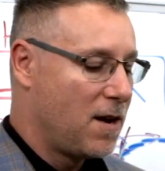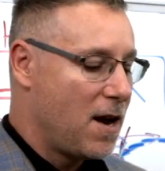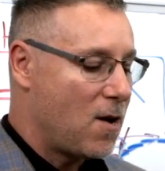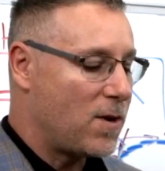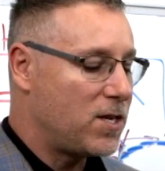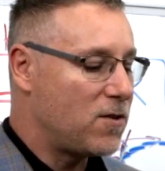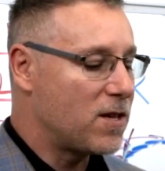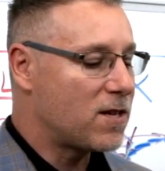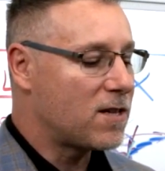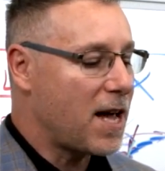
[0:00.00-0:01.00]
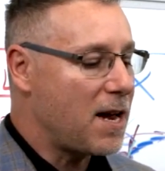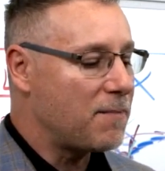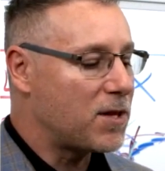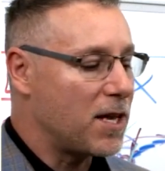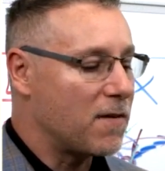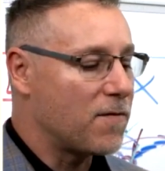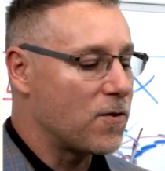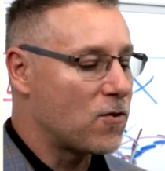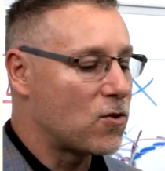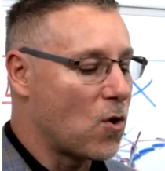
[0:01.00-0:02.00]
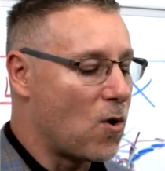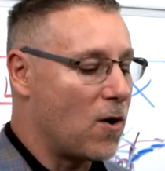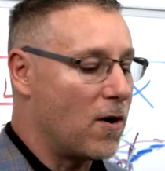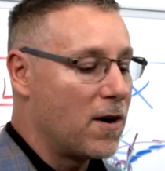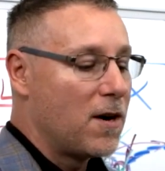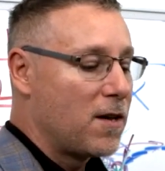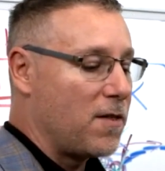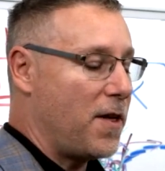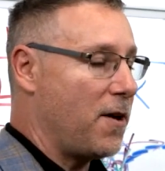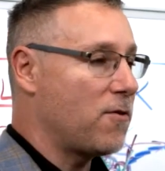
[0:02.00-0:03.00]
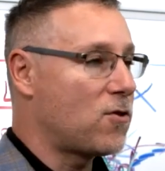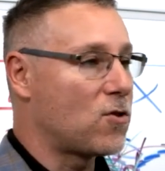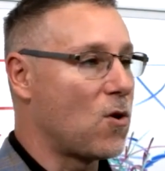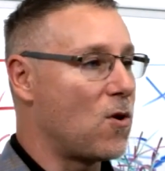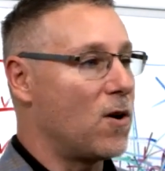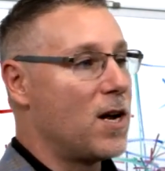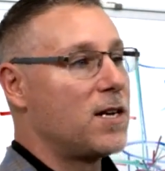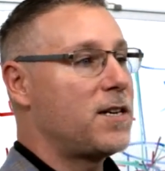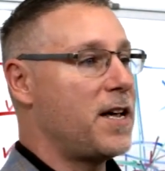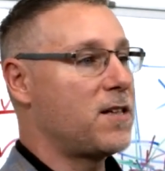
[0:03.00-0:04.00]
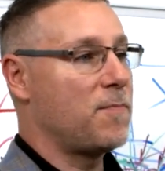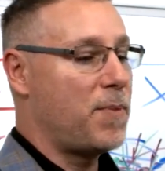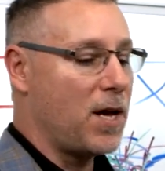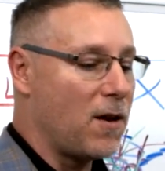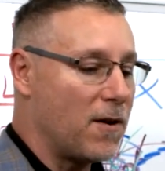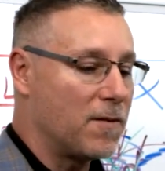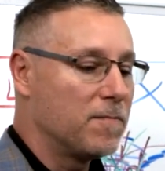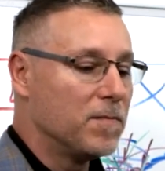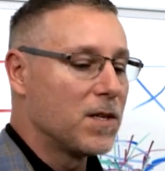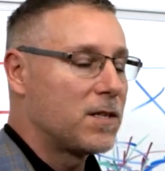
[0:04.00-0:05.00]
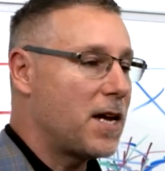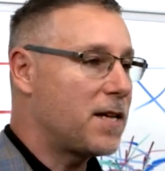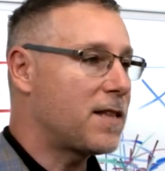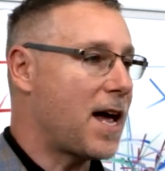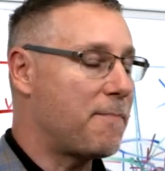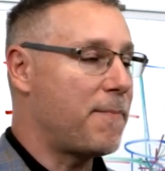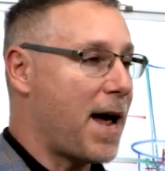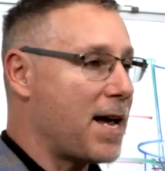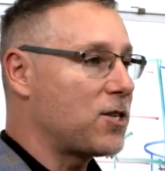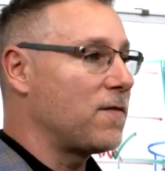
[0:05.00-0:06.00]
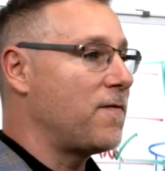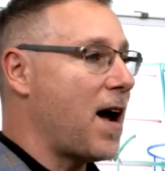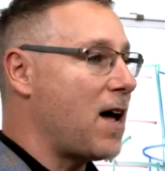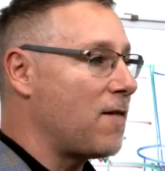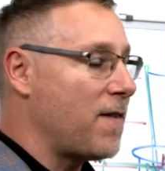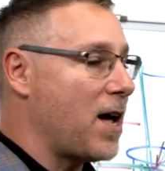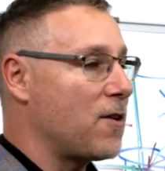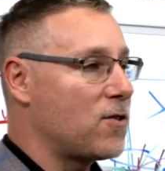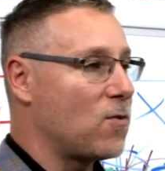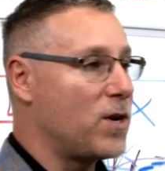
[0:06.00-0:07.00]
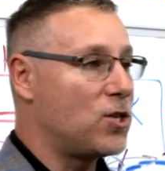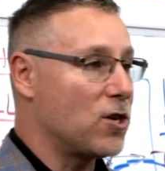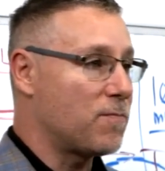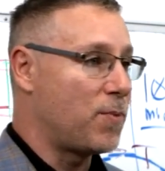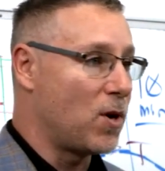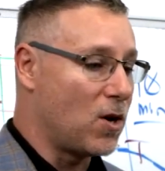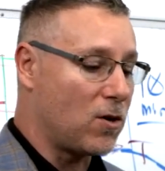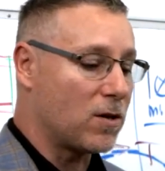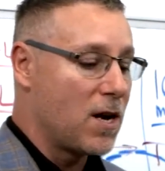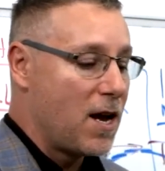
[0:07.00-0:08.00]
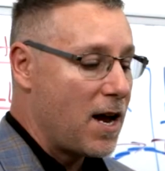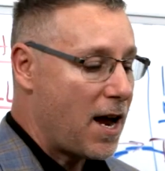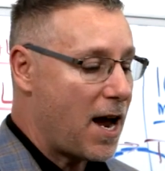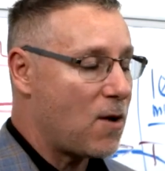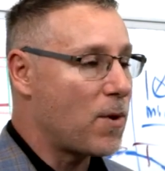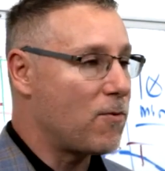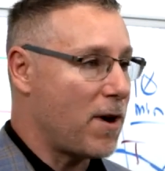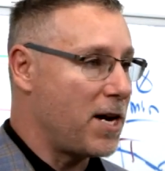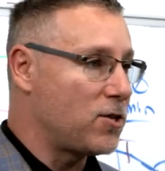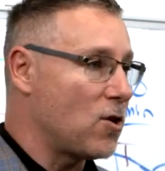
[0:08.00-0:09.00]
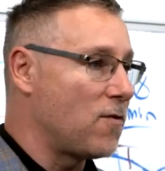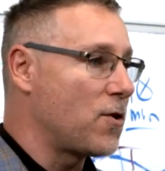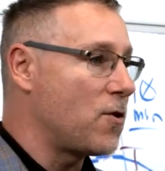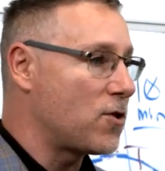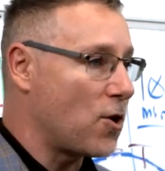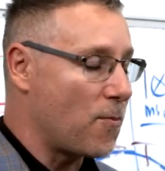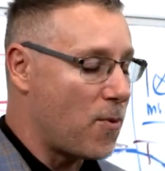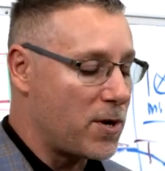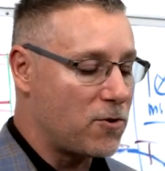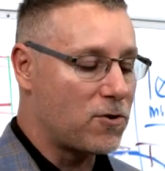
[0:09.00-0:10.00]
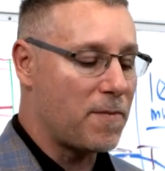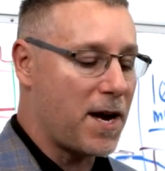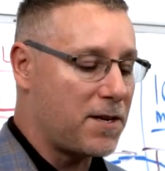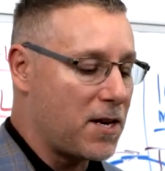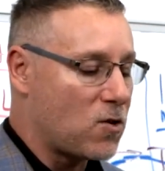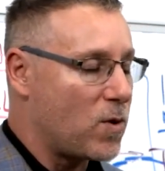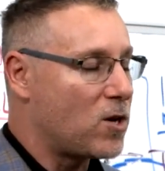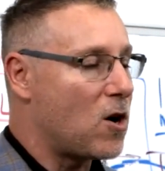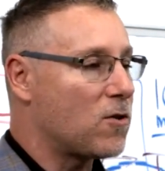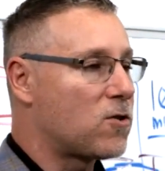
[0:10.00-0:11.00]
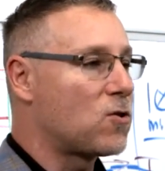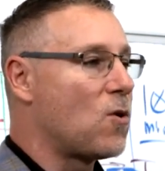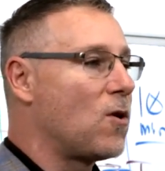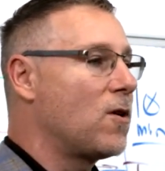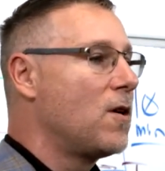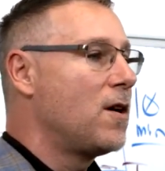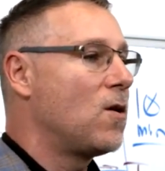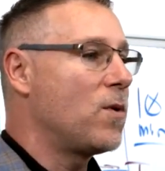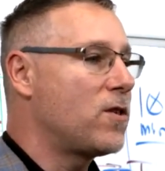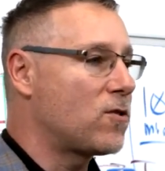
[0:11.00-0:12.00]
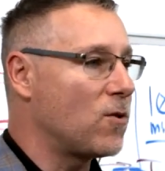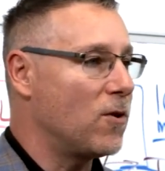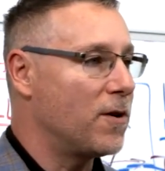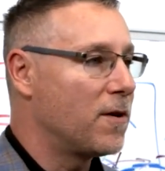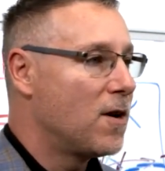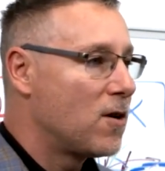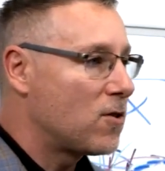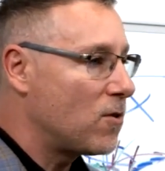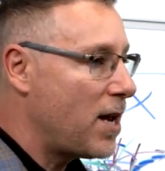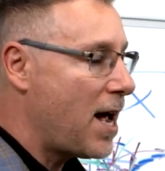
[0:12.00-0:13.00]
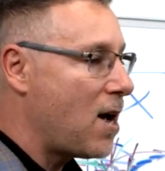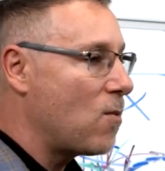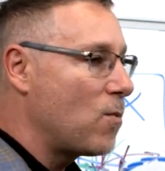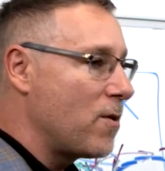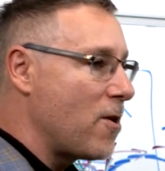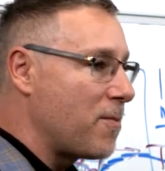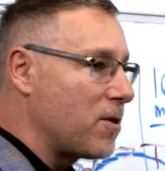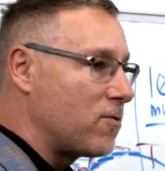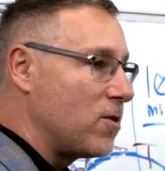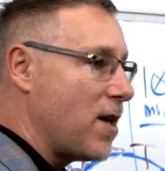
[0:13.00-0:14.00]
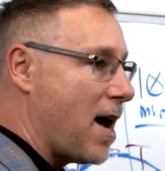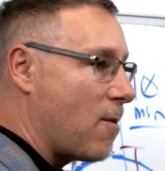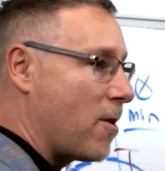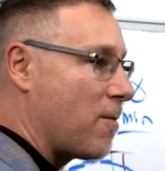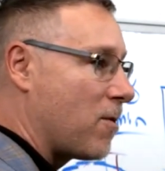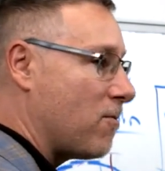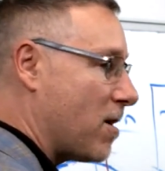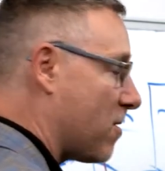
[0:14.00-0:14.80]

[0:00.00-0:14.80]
And we do the same thing for store. There's store, takes a pillar, takes that batch of values that we just pulled, and we range over using our pointer semantics, we call store, and we store it. So now we were able to do that, we were able to run